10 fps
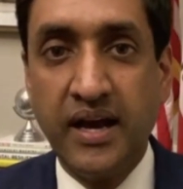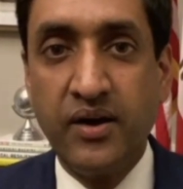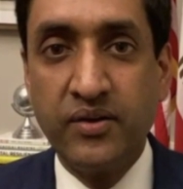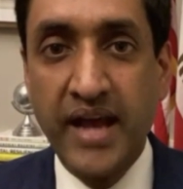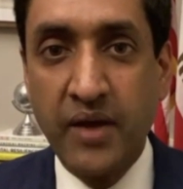
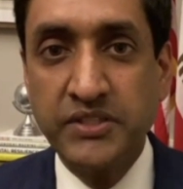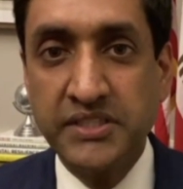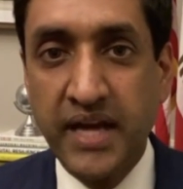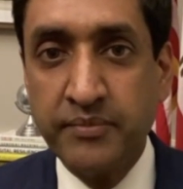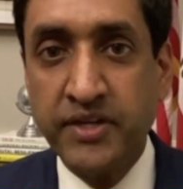Uh, now
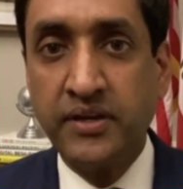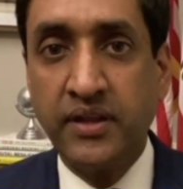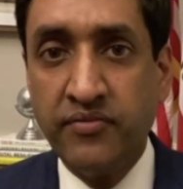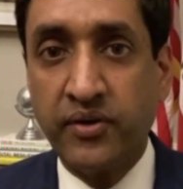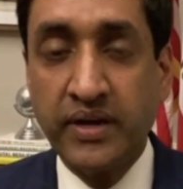it's time to
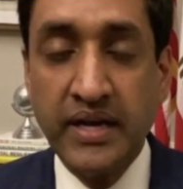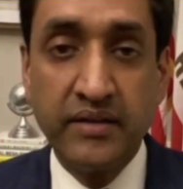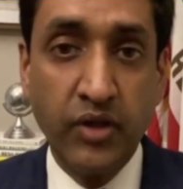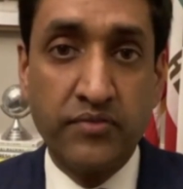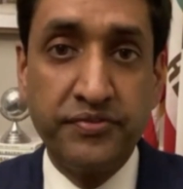deliver.
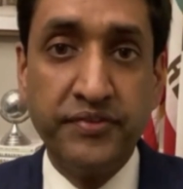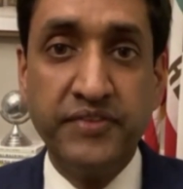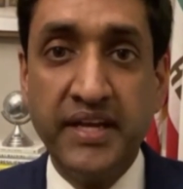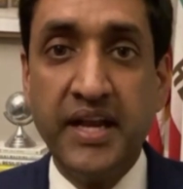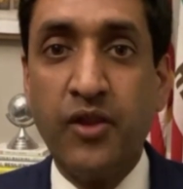Look,
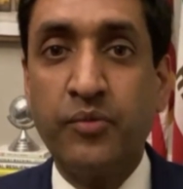fifteen